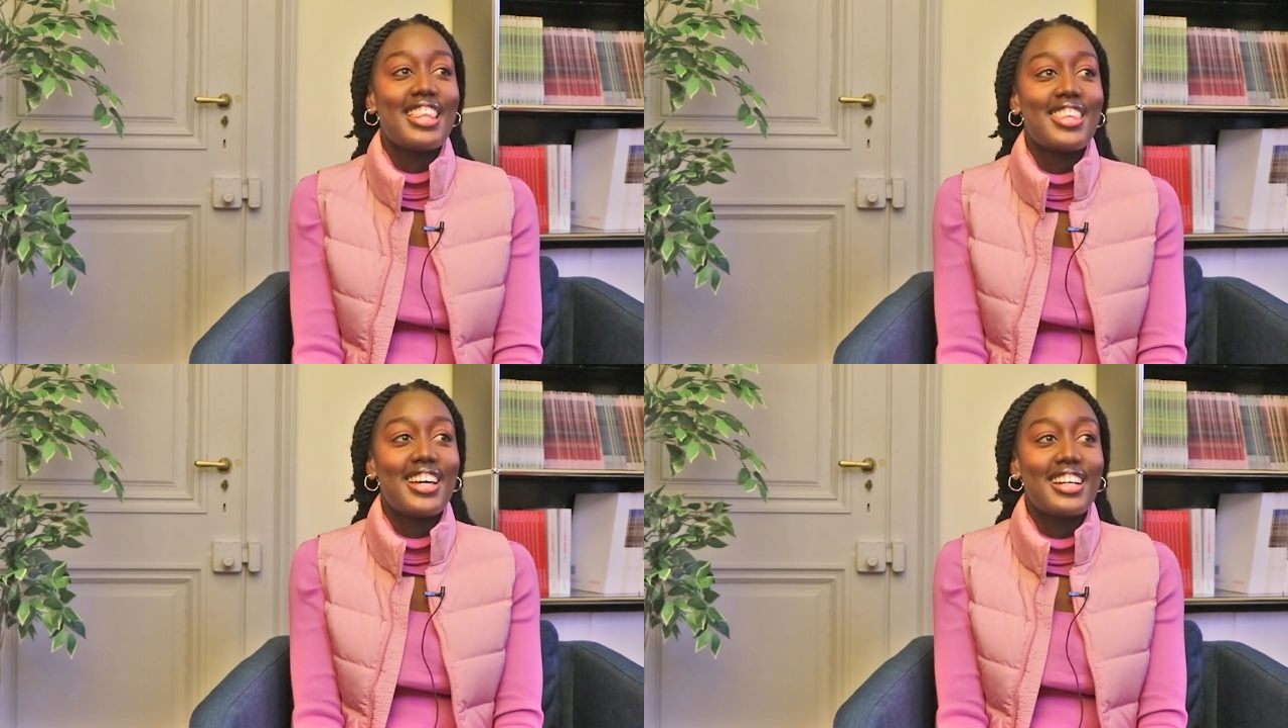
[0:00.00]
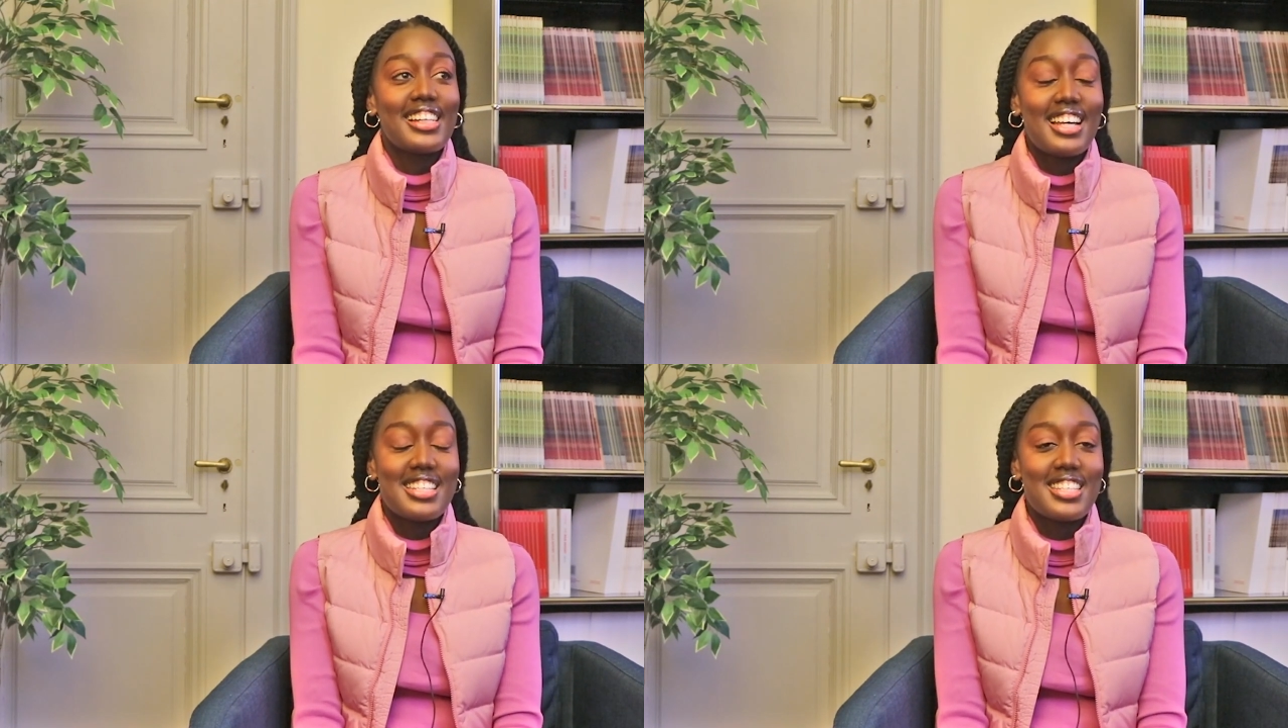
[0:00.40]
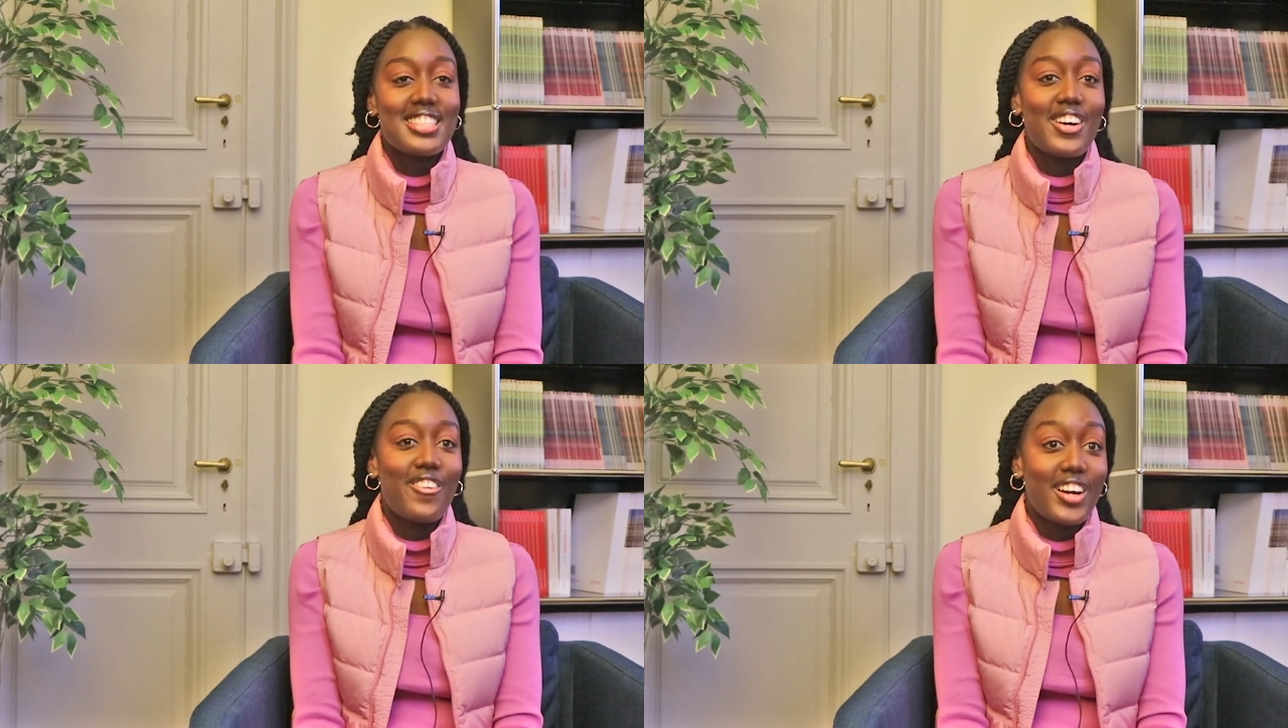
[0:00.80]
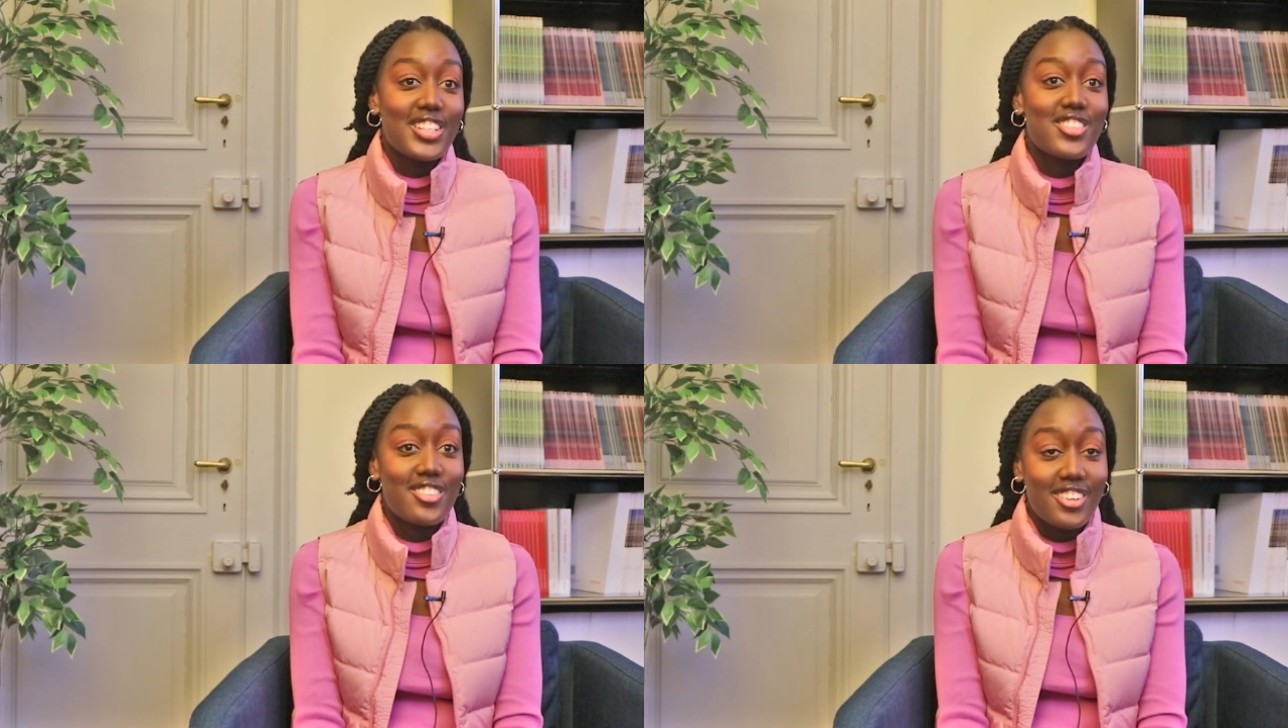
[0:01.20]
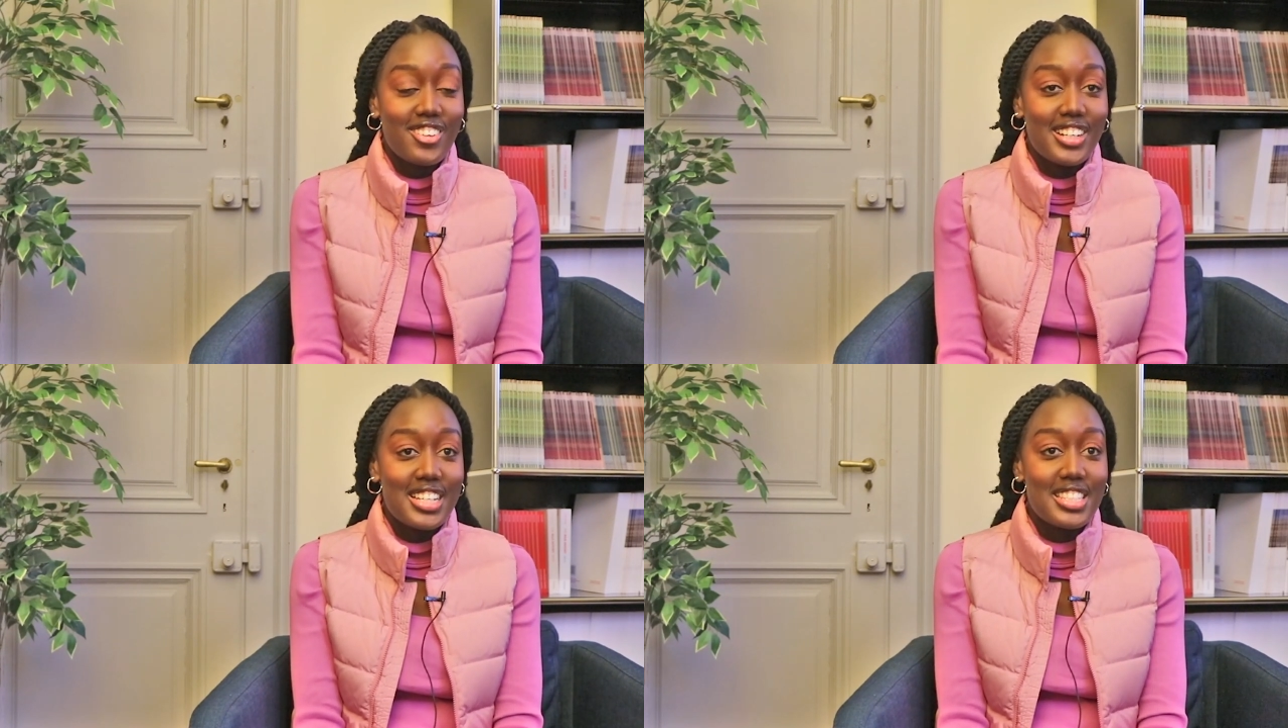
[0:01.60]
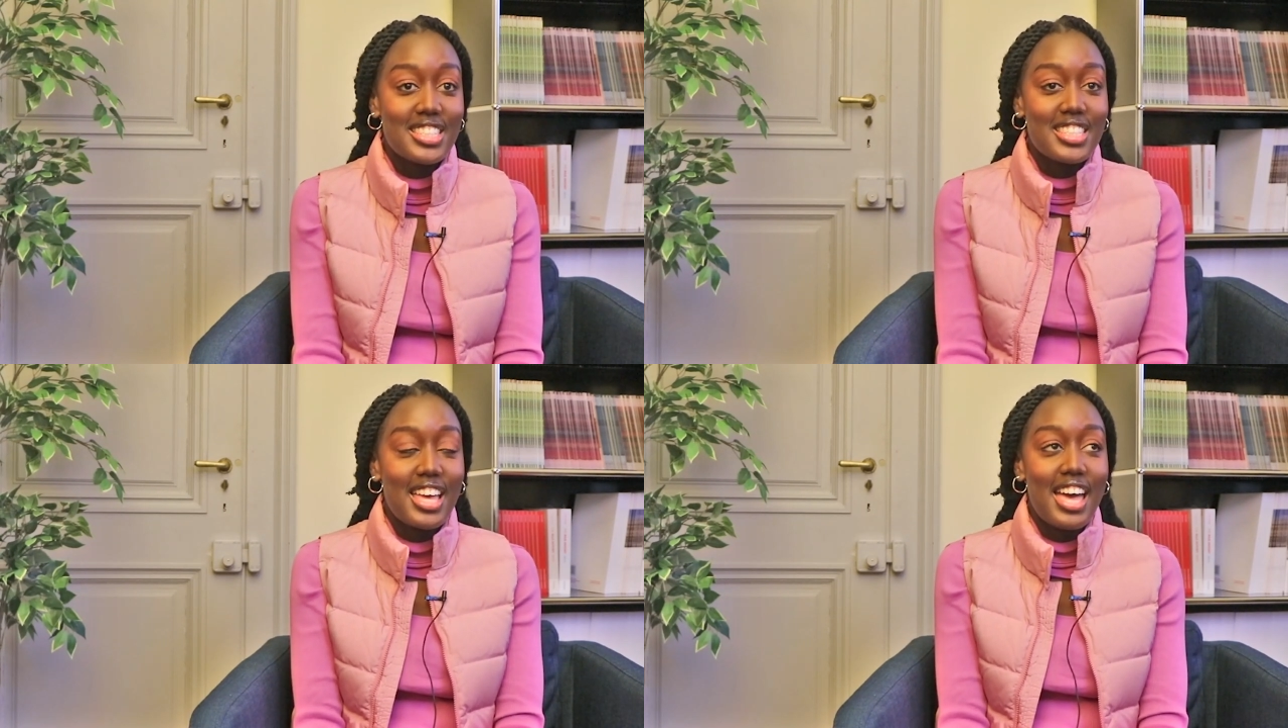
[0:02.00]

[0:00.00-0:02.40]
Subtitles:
The classes are quite rigorous